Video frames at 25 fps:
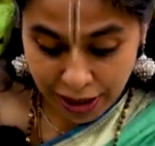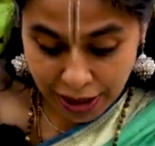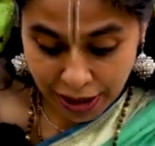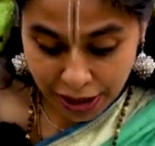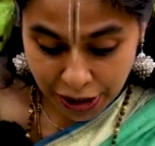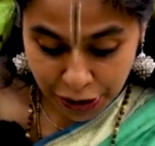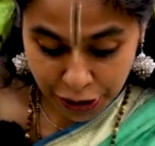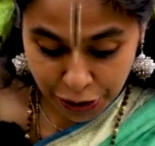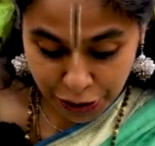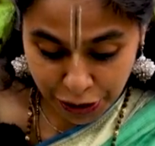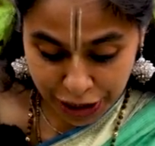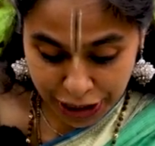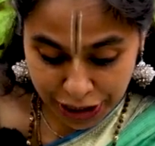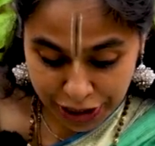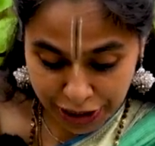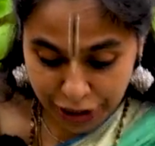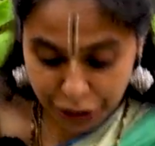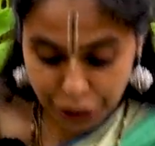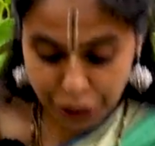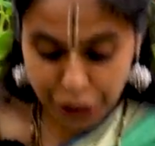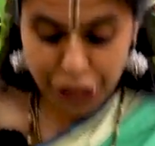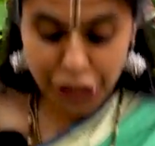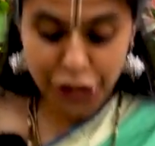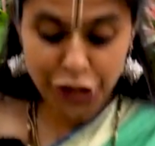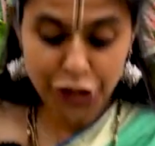you
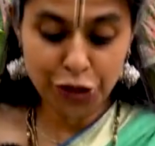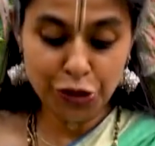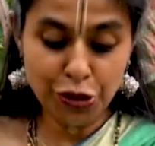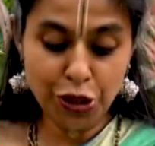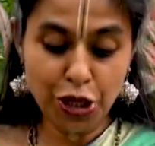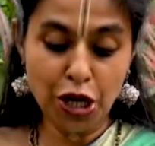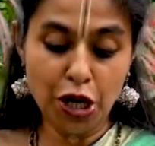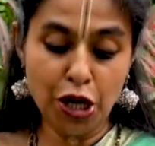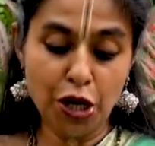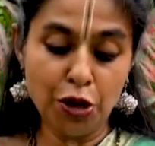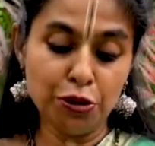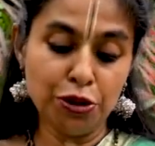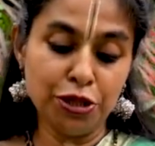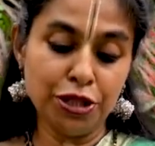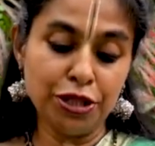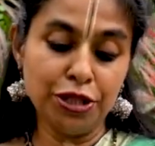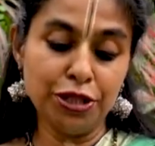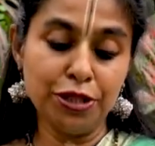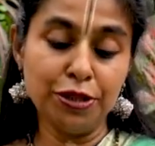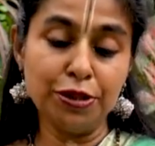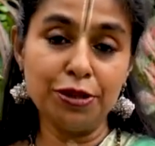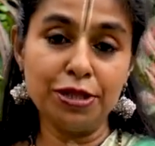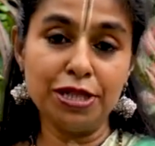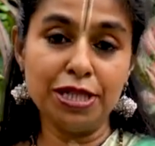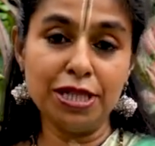need to know how to
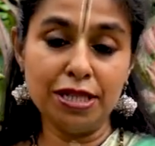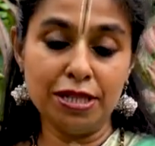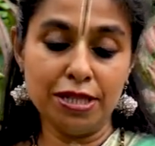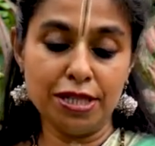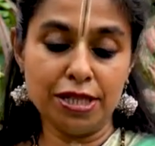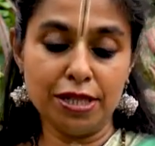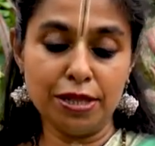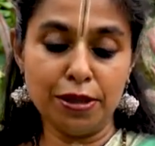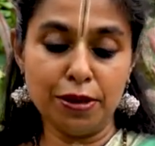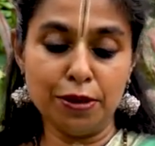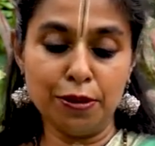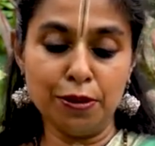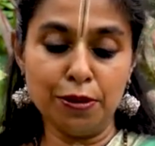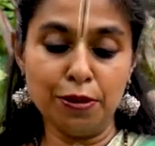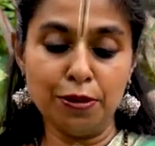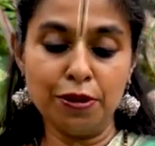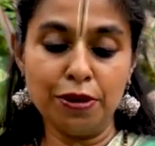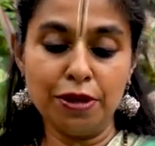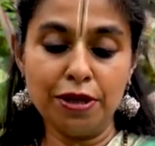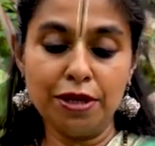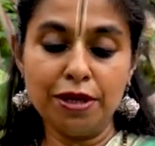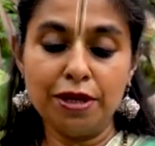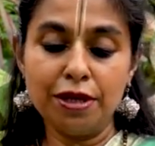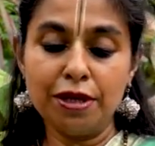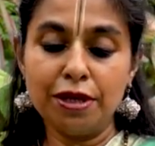use it. So
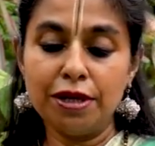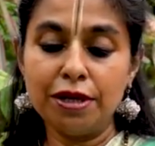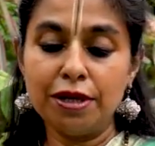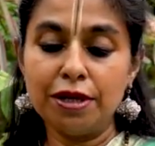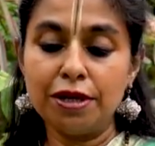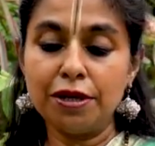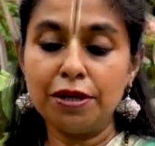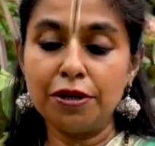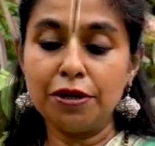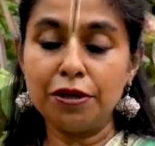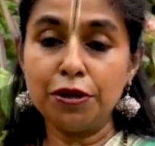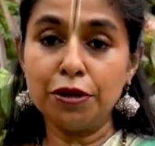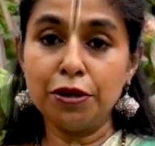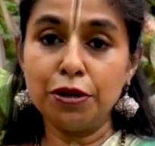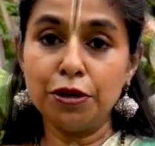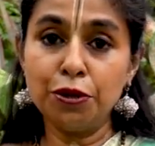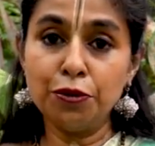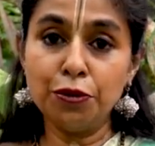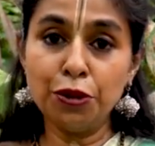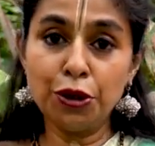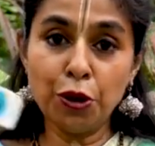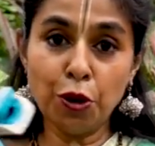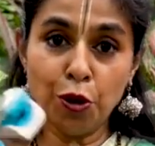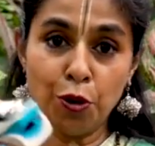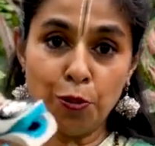you
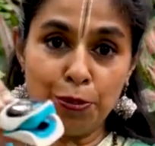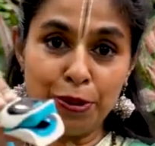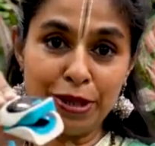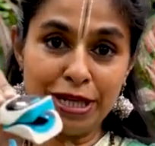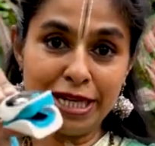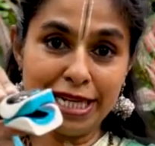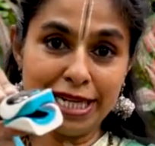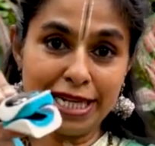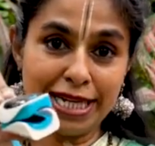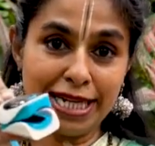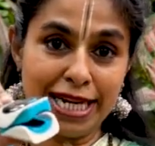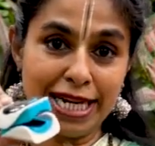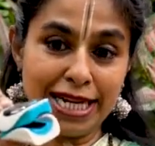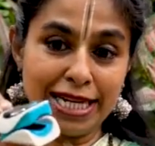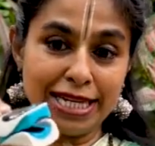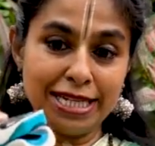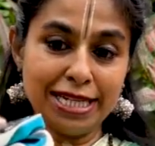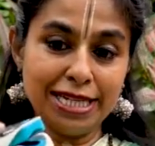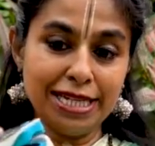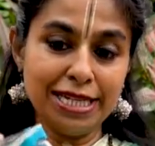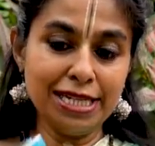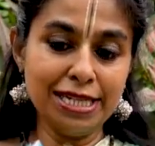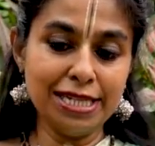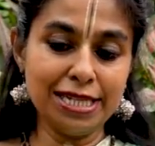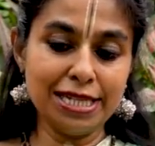would open it like
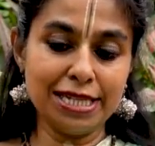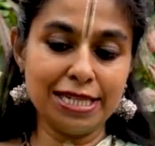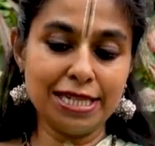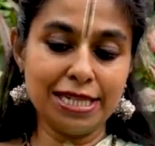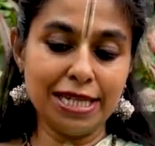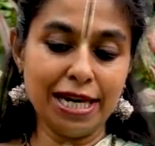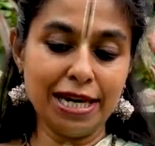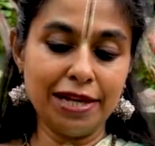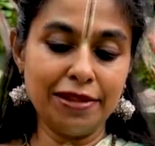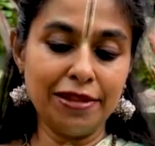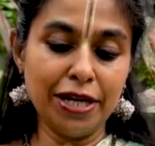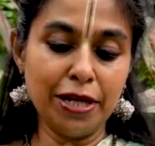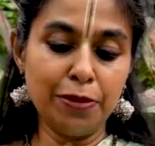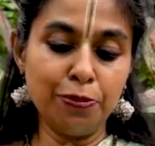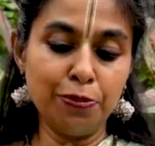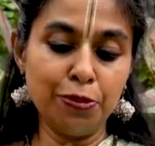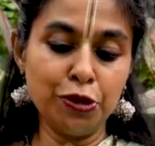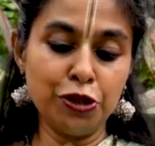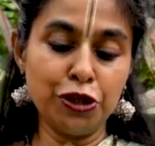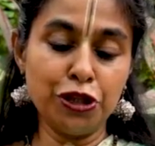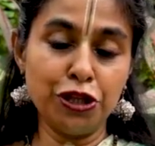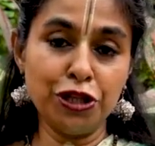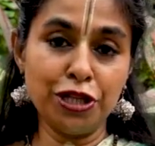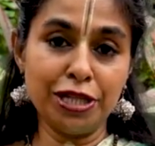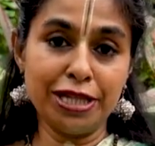this and then
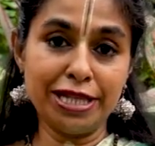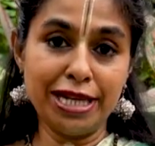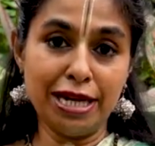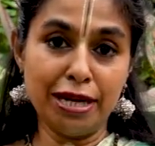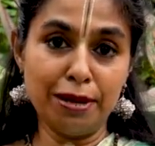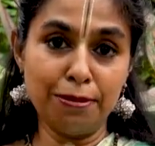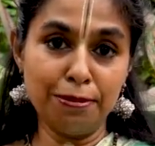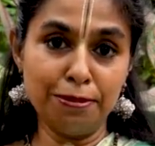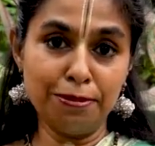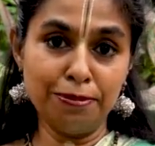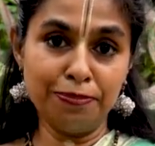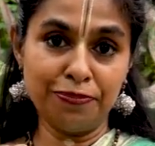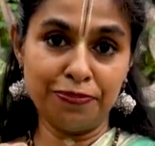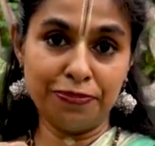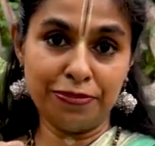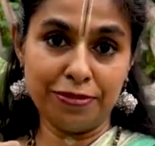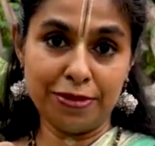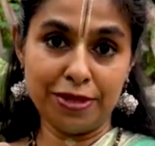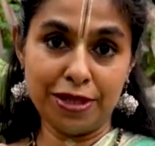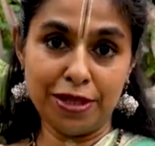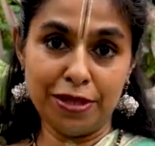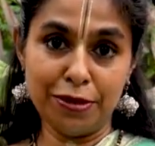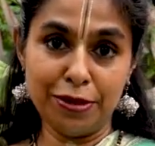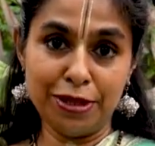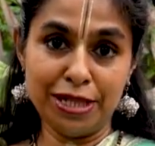put your thumb,
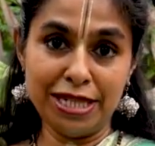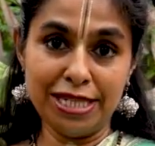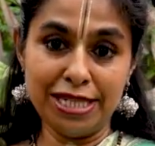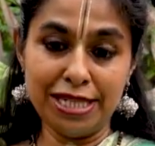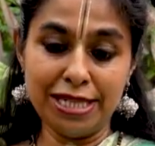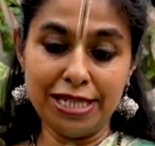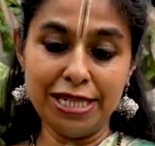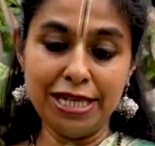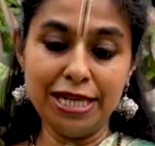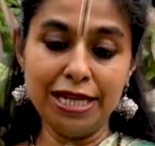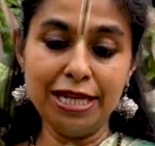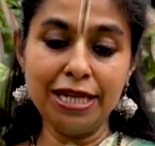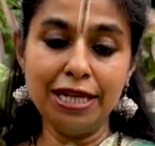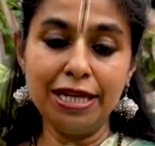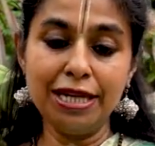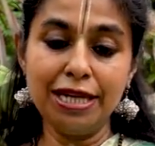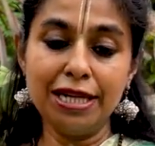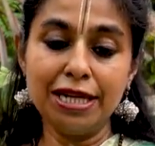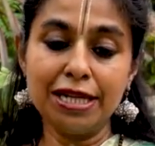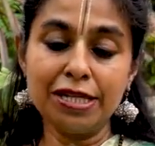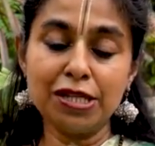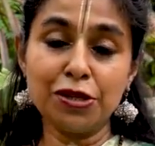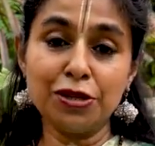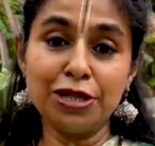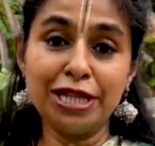you can see.
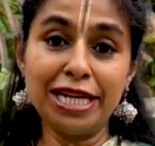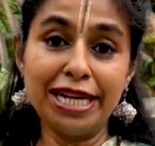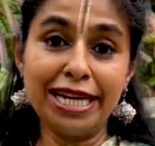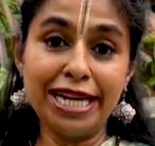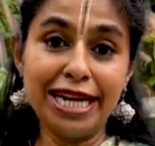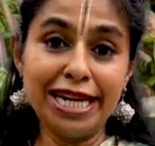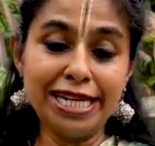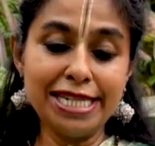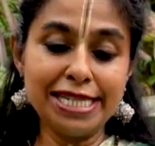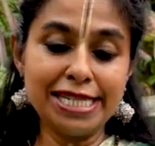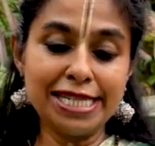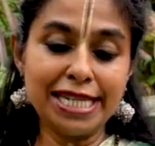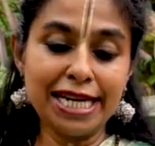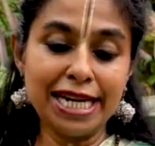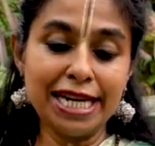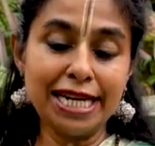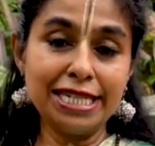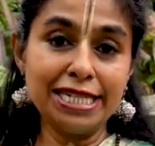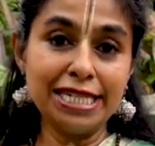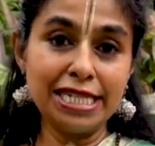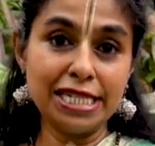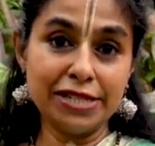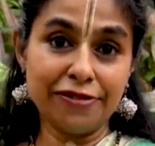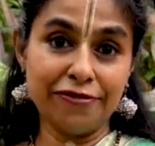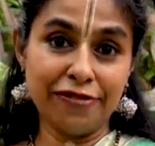So the nail
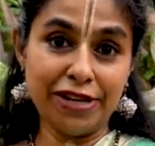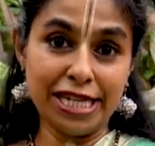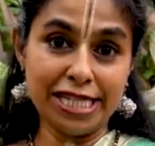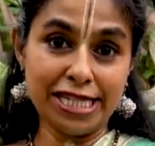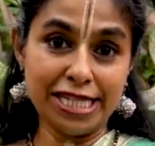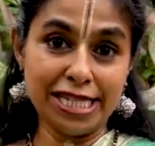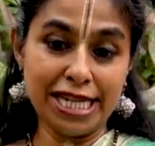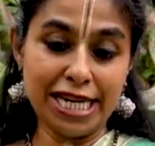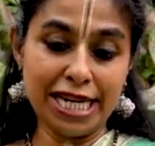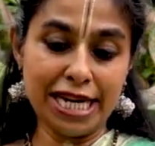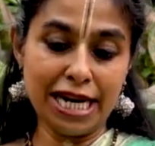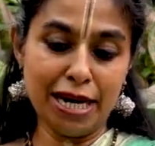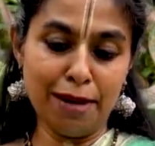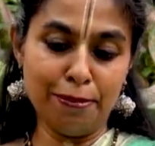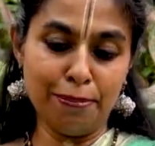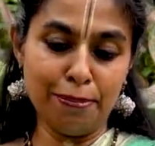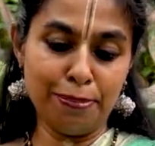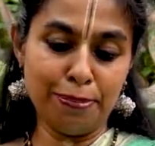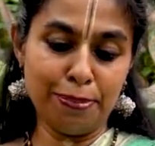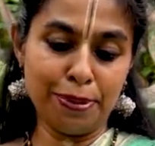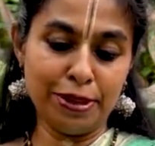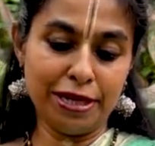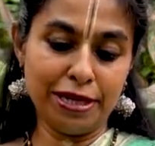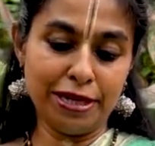side is facing up.